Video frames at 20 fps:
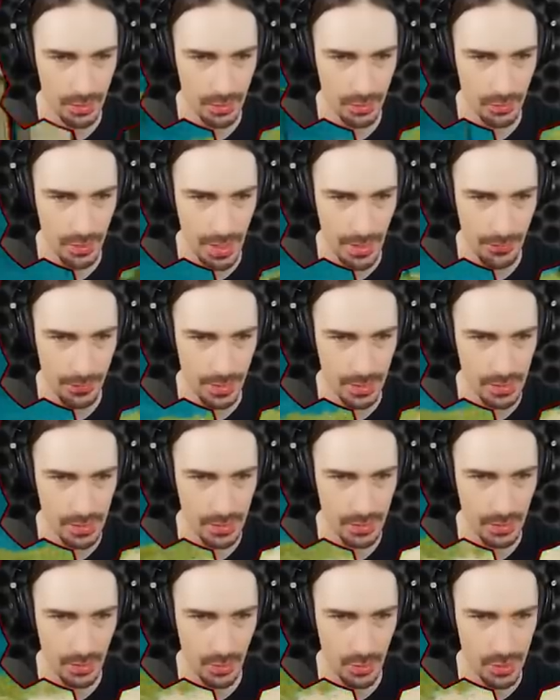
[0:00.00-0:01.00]
gravity.
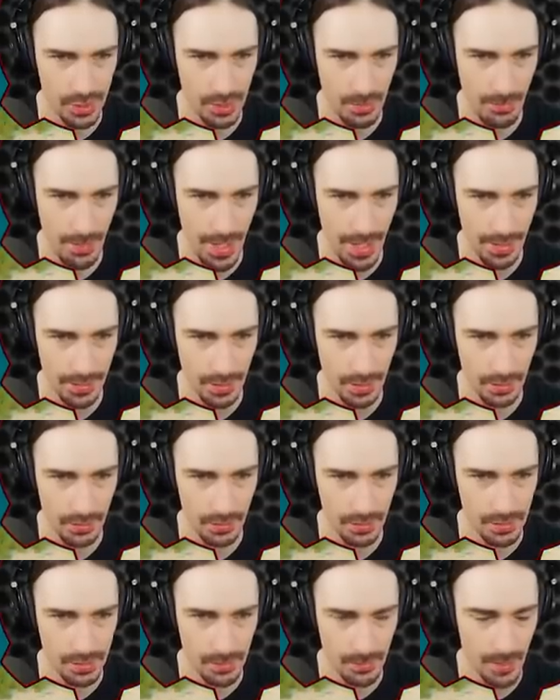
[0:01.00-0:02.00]
Oh, it's the magnet.
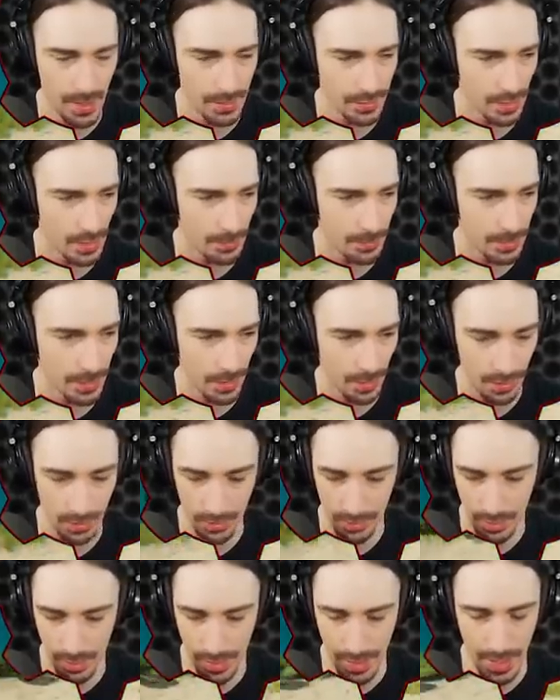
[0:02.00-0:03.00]
It's a magnet up there.
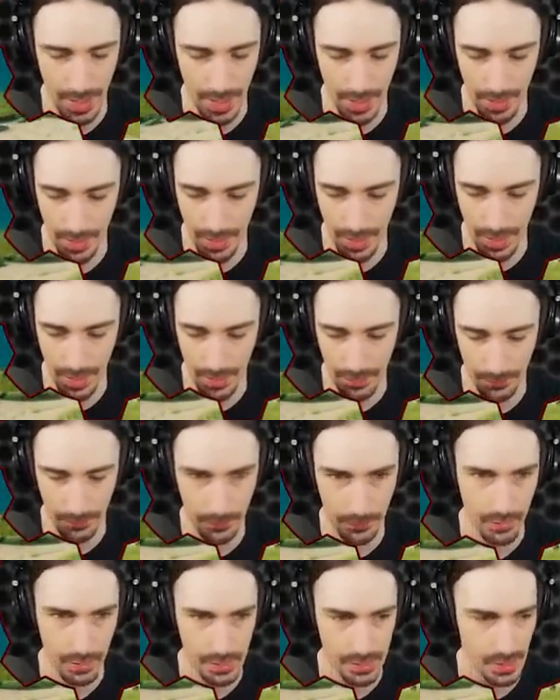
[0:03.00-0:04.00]
All right, F
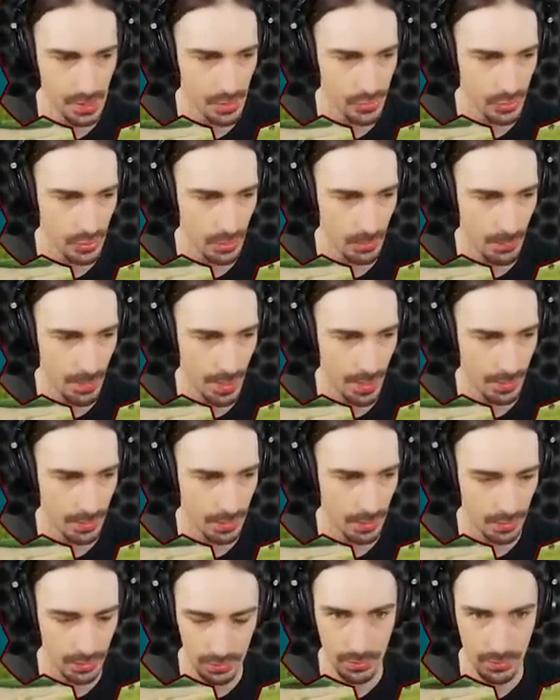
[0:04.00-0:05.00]
is also the
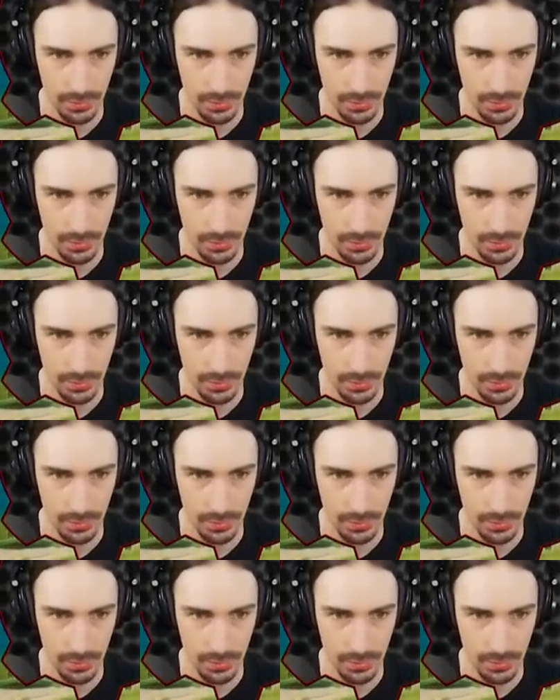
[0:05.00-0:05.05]
magnet,